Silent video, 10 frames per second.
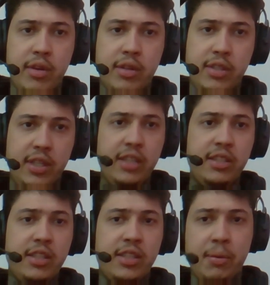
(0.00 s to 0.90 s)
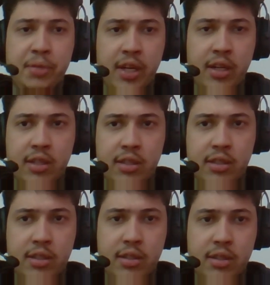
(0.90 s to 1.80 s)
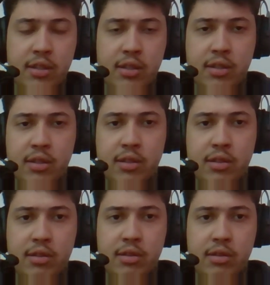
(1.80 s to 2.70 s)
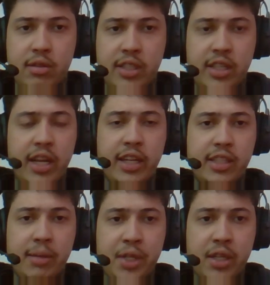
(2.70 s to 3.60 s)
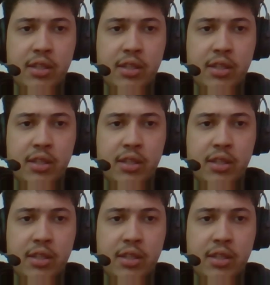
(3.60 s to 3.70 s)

Sie is the subject. Is it not the subject?